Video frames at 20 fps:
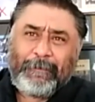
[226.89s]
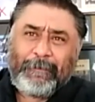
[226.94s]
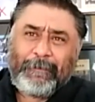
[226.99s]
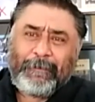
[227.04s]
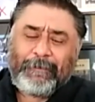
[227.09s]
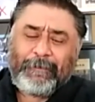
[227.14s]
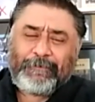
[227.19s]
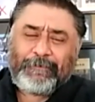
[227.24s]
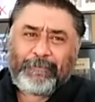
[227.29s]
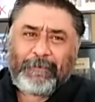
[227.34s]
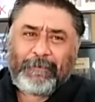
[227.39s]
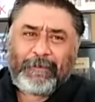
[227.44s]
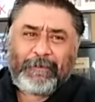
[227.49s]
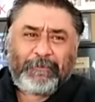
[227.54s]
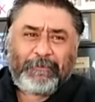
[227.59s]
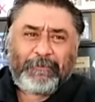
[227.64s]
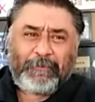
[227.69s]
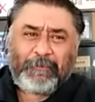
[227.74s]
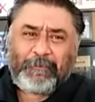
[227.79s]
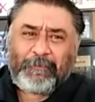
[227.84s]
in Japan.
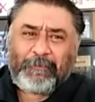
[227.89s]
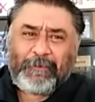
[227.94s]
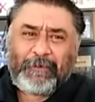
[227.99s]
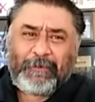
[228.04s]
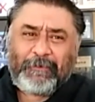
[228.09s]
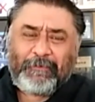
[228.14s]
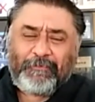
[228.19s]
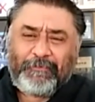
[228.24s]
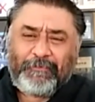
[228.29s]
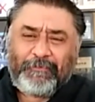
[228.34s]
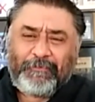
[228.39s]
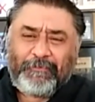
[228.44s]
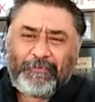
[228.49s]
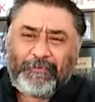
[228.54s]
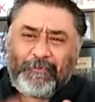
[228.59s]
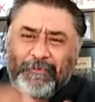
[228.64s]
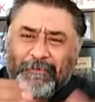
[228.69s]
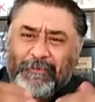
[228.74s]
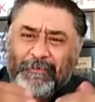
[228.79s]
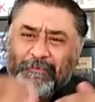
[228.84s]
He turned around, it was the
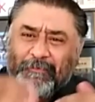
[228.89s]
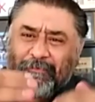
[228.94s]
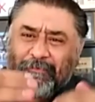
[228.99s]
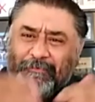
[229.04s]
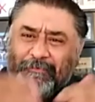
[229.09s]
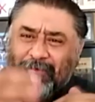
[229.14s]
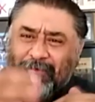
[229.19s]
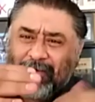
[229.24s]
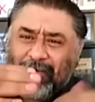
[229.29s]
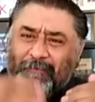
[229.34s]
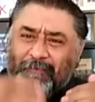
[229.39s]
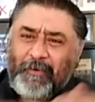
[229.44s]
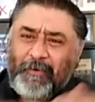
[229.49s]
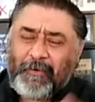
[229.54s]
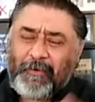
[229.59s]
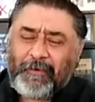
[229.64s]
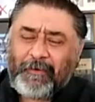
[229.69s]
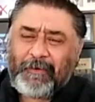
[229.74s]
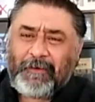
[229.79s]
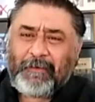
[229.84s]
only one that was kind of
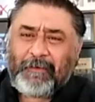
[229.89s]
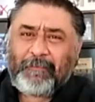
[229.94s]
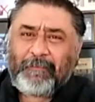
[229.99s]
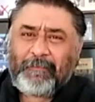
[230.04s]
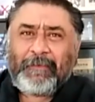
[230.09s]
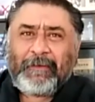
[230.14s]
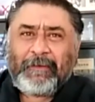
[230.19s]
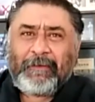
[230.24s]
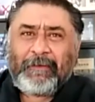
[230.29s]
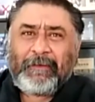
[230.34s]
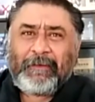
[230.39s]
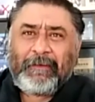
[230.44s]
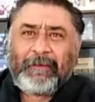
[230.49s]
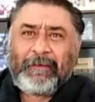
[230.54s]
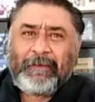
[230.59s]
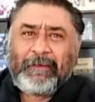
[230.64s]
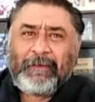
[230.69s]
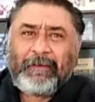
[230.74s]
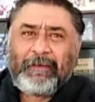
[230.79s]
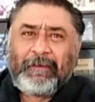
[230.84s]
powering up.
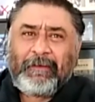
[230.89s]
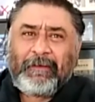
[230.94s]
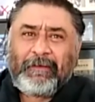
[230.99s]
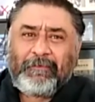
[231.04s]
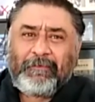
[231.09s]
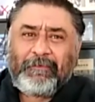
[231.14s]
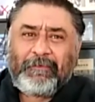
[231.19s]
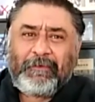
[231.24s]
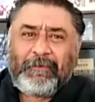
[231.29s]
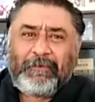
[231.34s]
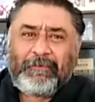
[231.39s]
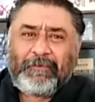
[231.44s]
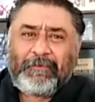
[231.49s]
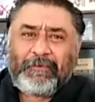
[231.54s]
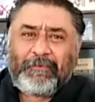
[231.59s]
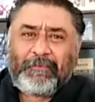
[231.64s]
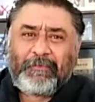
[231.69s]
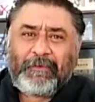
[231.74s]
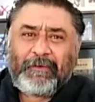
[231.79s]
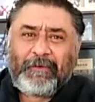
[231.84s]
And he
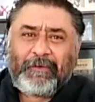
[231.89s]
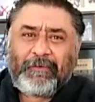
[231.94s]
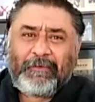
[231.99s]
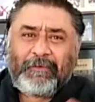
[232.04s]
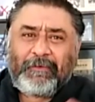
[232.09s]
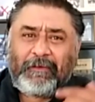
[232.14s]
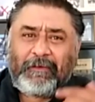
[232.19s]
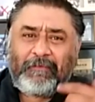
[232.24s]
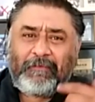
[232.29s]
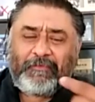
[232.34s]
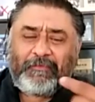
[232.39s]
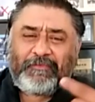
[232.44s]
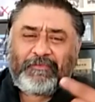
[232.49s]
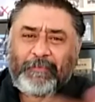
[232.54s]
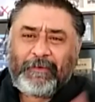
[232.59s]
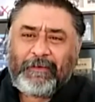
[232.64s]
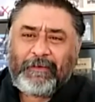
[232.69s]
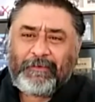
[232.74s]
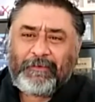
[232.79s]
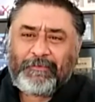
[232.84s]
turned around and gave a
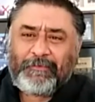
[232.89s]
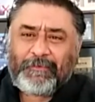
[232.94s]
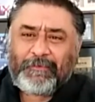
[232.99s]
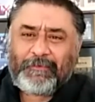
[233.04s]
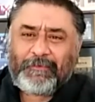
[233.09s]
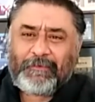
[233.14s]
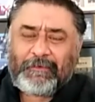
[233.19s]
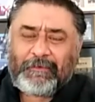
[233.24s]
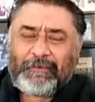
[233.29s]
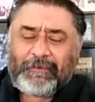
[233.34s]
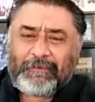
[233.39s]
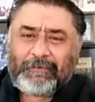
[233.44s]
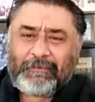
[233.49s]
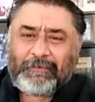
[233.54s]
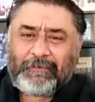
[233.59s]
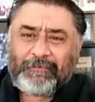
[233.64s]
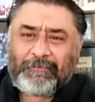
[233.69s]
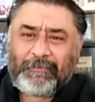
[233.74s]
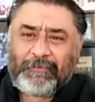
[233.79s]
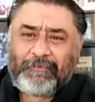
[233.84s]
spinning to
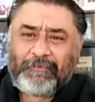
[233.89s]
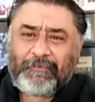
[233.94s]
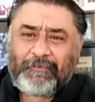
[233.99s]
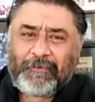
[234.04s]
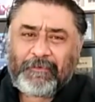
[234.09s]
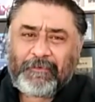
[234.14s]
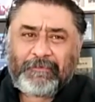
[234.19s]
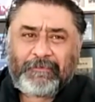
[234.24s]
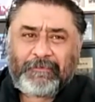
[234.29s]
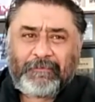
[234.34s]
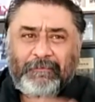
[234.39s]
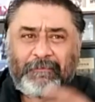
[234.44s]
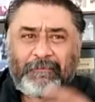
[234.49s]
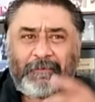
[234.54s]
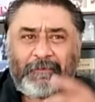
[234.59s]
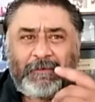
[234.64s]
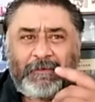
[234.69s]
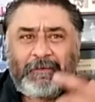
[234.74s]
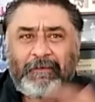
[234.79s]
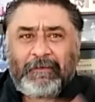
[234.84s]
reverse.
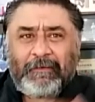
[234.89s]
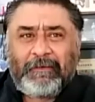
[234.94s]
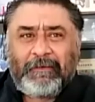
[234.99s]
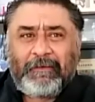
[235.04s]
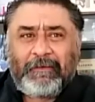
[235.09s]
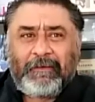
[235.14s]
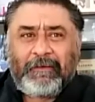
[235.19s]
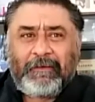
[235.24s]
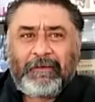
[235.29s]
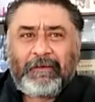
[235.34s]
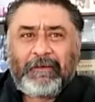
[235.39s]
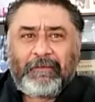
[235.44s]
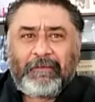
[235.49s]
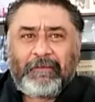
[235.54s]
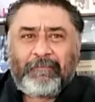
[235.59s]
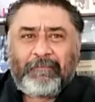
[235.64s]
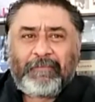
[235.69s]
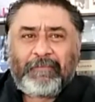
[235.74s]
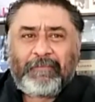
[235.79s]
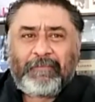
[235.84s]

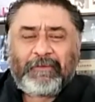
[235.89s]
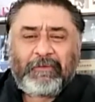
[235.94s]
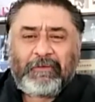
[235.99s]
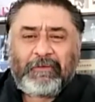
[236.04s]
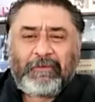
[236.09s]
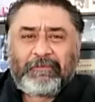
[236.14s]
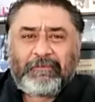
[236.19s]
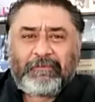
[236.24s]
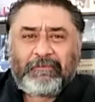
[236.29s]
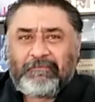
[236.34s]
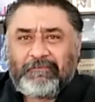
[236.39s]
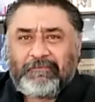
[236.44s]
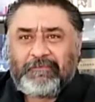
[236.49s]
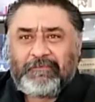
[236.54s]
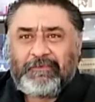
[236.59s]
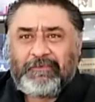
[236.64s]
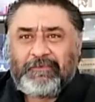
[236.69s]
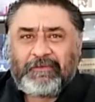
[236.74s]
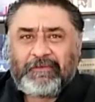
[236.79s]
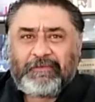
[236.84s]
And Paturel just
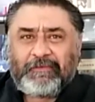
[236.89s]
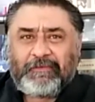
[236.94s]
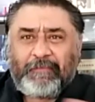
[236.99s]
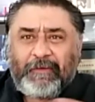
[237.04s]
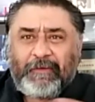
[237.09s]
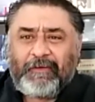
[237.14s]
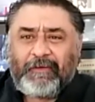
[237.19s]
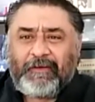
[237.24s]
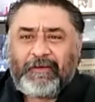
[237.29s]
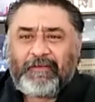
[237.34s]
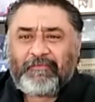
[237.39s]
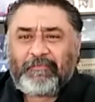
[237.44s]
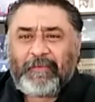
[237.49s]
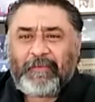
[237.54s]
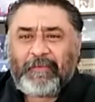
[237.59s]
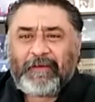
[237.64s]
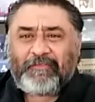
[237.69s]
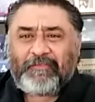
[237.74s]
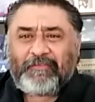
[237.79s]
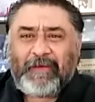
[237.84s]
disappeared and comes
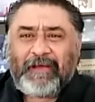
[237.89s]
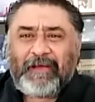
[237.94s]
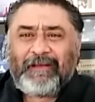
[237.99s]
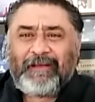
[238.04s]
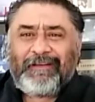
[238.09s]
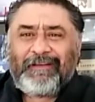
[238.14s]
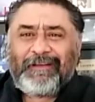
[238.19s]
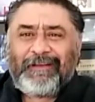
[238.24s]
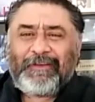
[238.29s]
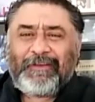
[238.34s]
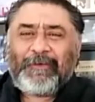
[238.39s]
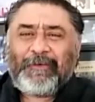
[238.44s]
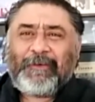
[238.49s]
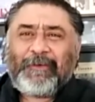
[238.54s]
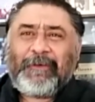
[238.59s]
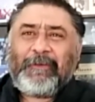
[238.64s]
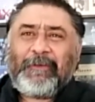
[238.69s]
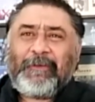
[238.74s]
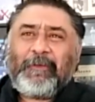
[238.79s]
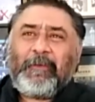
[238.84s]
back smiling, like, you know,
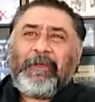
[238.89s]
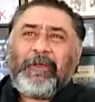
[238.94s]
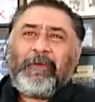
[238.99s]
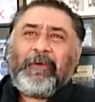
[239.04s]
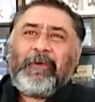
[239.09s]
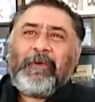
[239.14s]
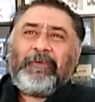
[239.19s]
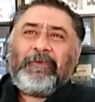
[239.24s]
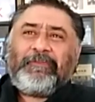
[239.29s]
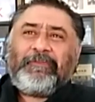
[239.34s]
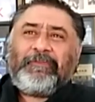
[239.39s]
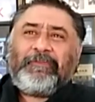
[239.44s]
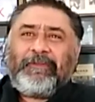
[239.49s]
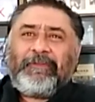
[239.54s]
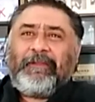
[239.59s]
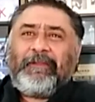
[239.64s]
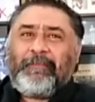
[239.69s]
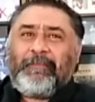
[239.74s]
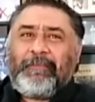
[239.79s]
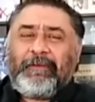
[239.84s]
the way you always
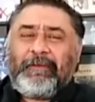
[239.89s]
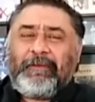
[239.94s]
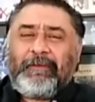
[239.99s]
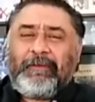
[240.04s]
see him